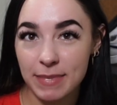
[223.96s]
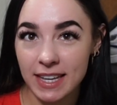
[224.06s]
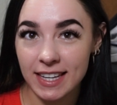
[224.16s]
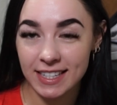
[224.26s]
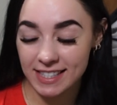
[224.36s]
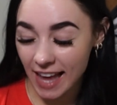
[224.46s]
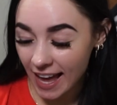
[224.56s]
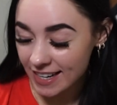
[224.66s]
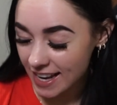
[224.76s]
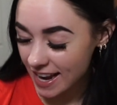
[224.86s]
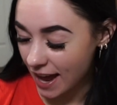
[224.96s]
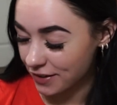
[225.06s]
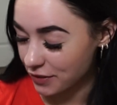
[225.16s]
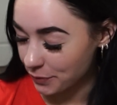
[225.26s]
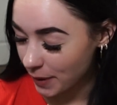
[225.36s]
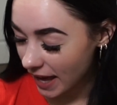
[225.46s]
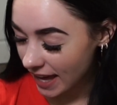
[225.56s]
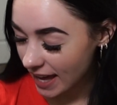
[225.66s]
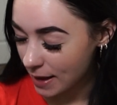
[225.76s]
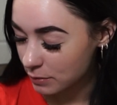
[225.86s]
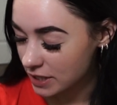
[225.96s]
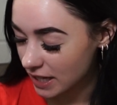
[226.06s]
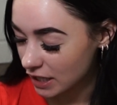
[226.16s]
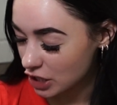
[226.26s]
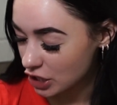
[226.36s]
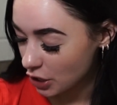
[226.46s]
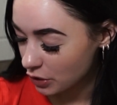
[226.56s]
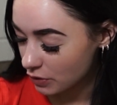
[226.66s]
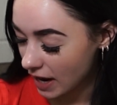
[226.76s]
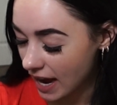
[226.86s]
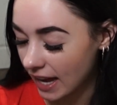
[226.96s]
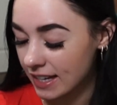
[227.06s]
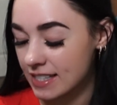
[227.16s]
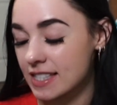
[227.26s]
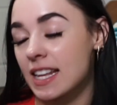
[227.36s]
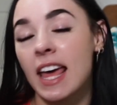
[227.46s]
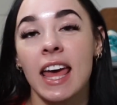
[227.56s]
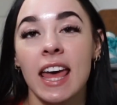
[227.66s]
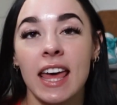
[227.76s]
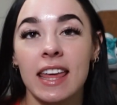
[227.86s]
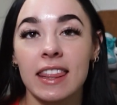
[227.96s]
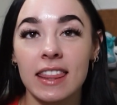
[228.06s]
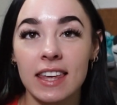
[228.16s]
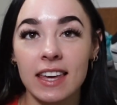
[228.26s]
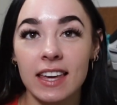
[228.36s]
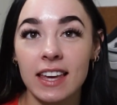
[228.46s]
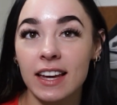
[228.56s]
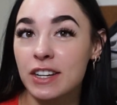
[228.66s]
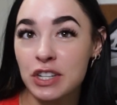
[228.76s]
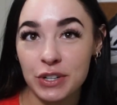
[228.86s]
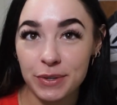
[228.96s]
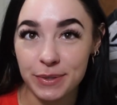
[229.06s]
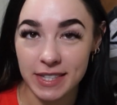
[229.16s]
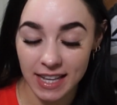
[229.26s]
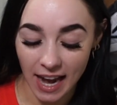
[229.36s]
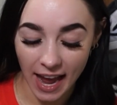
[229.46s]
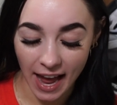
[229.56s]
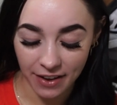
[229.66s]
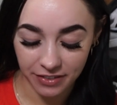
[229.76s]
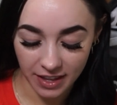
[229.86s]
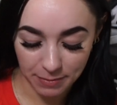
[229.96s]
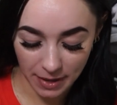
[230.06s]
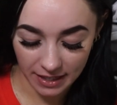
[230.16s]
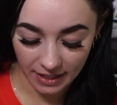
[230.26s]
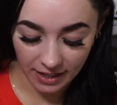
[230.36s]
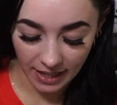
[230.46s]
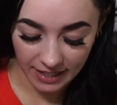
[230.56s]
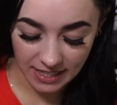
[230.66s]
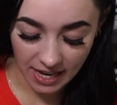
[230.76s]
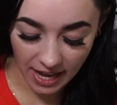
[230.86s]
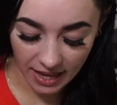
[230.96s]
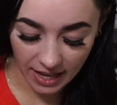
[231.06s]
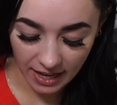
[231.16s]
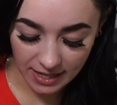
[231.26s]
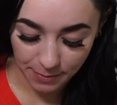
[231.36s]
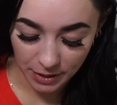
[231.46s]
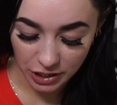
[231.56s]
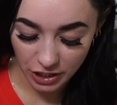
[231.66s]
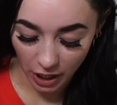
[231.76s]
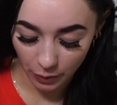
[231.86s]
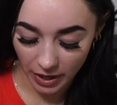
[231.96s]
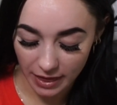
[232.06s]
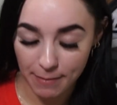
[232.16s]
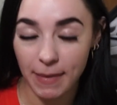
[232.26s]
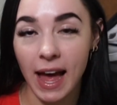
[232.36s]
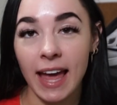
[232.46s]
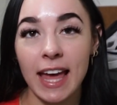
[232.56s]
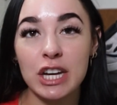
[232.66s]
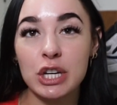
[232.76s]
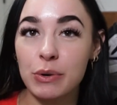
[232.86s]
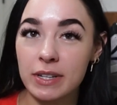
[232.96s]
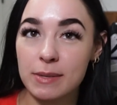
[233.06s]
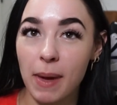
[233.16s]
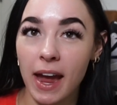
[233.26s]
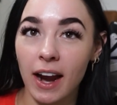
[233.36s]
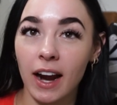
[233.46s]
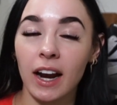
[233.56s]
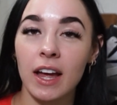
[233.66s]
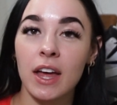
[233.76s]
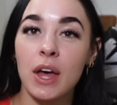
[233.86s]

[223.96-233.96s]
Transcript: being said and out of the way, I'm just going to show you guys the shoes that I have been collecting. And I'm going to start with my newest pair,